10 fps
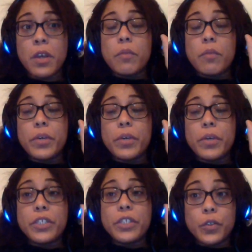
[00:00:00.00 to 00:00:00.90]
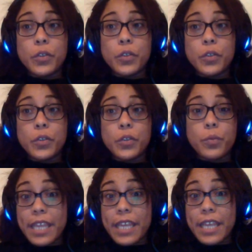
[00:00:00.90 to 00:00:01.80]
you were there and
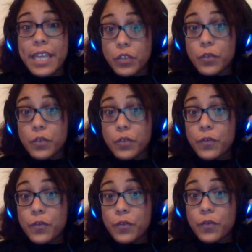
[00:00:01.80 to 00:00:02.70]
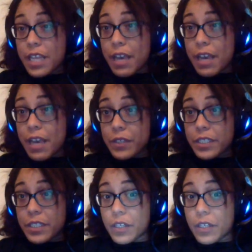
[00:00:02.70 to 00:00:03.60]
you filmed that video,
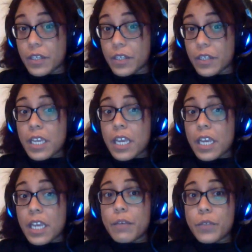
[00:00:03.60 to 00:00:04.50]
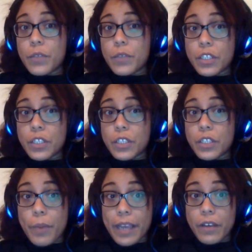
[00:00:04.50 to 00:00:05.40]
and then we're going to go back on
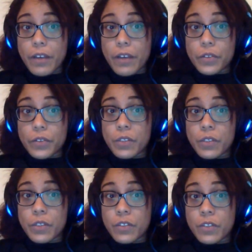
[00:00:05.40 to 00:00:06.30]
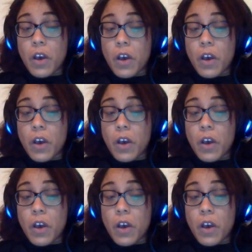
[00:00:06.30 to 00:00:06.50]
to asking you